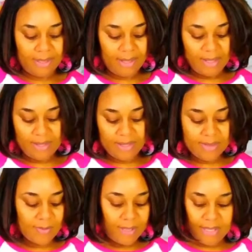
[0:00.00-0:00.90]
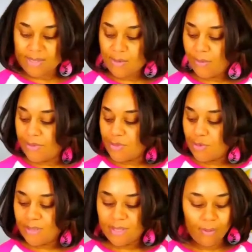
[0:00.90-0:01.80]
And this one is going to
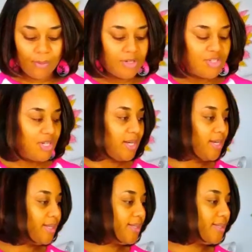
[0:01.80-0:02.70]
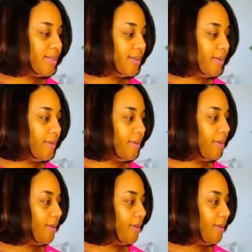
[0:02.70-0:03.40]
be gorgeous.